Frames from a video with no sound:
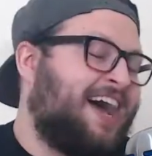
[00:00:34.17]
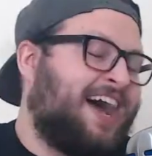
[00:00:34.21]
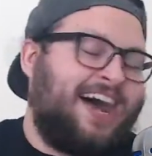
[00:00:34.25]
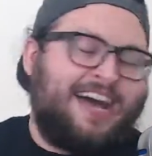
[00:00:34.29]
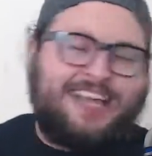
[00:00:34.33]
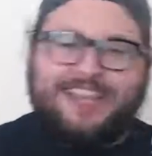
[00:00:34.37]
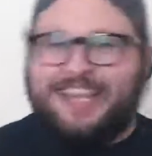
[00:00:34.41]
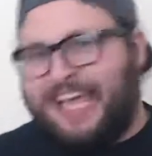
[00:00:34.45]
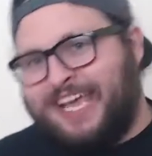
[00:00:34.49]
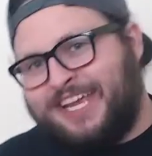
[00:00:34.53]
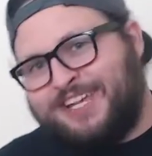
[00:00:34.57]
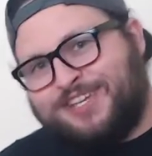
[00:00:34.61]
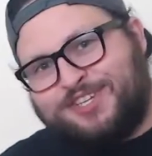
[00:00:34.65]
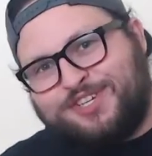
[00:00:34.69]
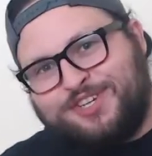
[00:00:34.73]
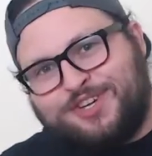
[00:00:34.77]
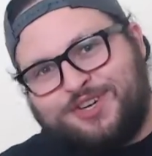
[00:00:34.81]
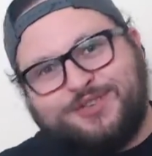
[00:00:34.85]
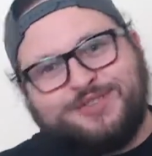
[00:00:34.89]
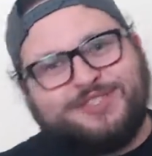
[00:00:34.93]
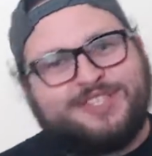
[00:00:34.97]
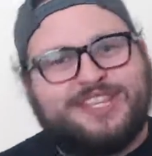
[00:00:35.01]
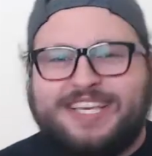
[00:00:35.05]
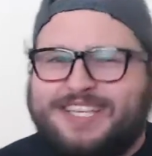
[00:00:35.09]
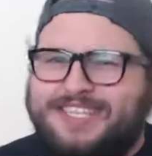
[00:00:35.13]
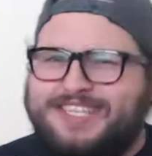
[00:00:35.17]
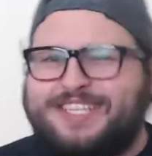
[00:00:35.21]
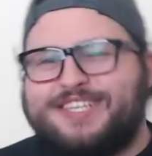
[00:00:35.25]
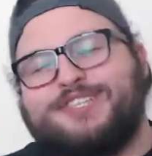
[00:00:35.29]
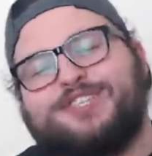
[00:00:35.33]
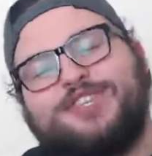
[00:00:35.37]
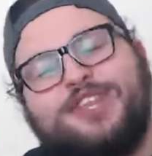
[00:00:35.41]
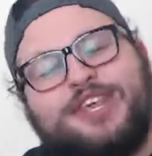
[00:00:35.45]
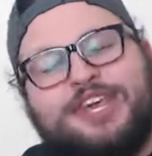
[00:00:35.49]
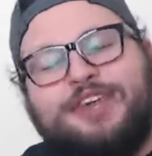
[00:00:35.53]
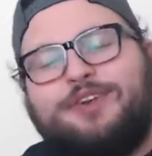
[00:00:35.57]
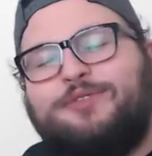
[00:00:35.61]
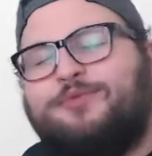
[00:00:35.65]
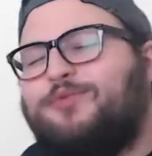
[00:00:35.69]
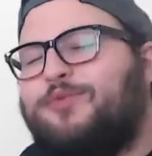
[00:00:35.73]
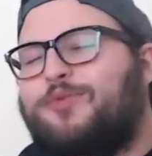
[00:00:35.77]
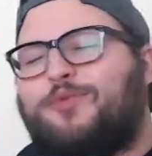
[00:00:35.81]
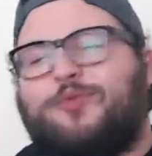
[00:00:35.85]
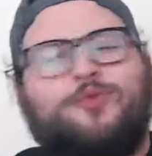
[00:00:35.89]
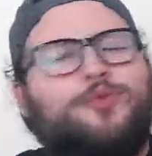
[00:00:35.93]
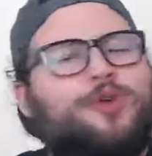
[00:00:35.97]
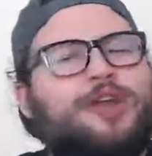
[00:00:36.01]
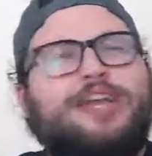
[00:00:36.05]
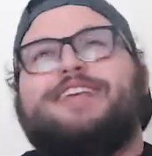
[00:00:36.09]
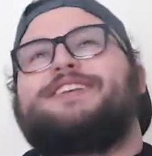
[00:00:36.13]
I like juice. This is the
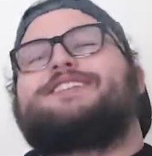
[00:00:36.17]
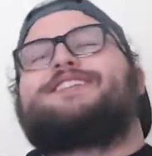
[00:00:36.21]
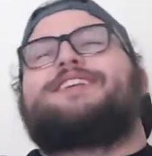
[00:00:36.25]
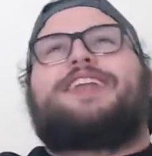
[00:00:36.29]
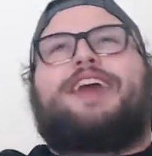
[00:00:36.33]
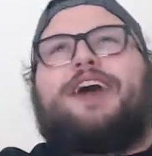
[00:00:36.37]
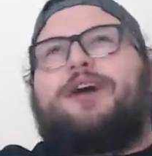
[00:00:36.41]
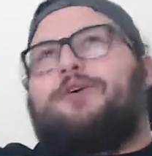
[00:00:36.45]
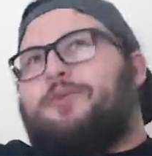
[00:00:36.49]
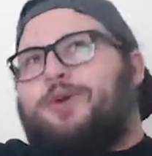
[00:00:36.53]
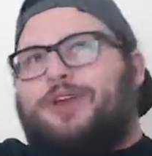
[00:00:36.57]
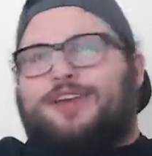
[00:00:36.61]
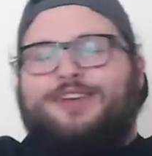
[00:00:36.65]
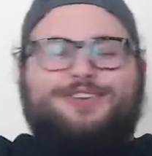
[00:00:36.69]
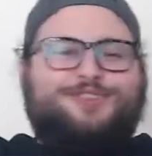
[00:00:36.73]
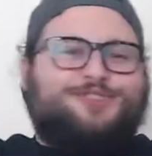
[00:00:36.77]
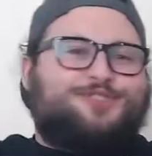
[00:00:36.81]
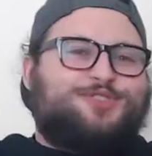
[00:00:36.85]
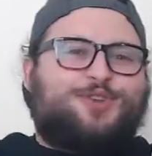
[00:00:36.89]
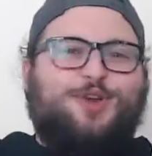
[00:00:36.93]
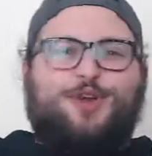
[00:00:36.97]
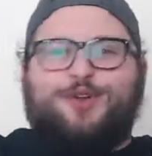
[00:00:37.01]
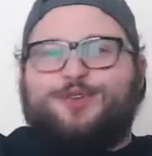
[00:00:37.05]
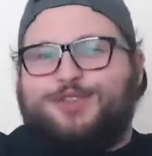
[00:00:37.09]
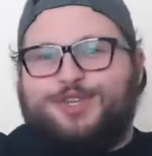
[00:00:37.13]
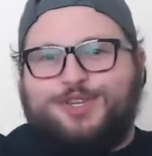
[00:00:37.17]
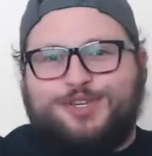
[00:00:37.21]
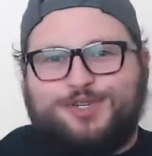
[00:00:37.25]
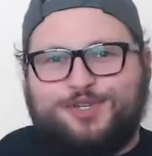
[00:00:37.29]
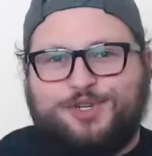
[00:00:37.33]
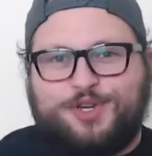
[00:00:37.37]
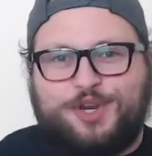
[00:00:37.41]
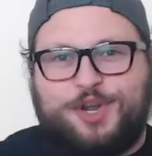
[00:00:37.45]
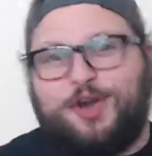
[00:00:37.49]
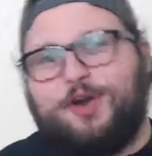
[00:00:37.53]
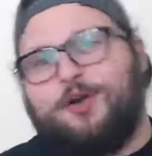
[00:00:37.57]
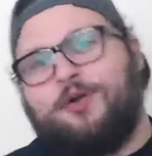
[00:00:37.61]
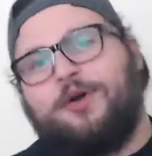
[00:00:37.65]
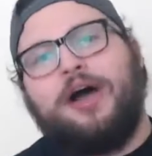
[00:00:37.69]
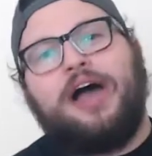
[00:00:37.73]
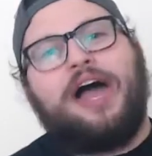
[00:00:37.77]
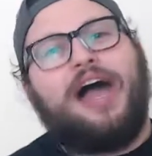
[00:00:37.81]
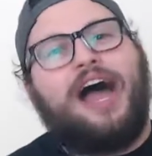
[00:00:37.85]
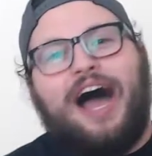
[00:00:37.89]
reason I wanted to start this show.